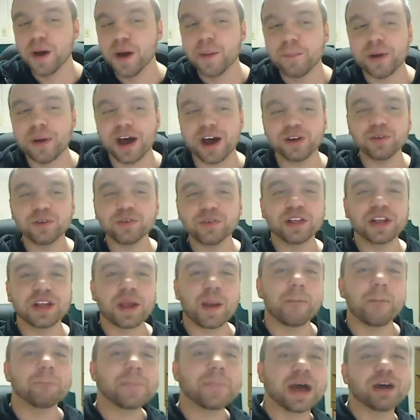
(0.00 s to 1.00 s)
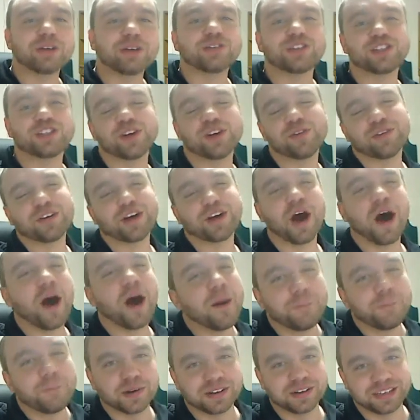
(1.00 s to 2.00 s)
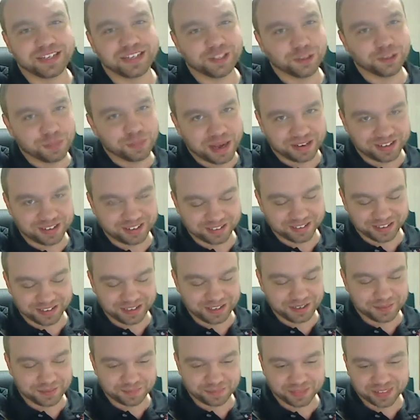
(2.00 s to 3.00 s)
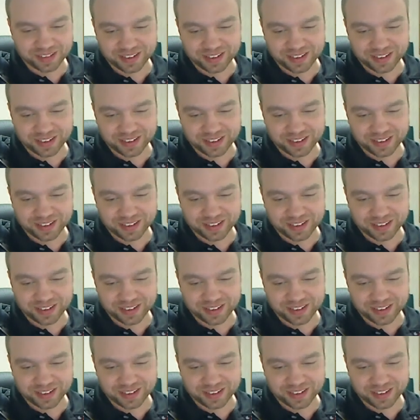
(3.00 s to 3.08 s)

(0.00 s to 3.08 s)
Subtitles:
but I don't like a mouse showing up unexpectedly.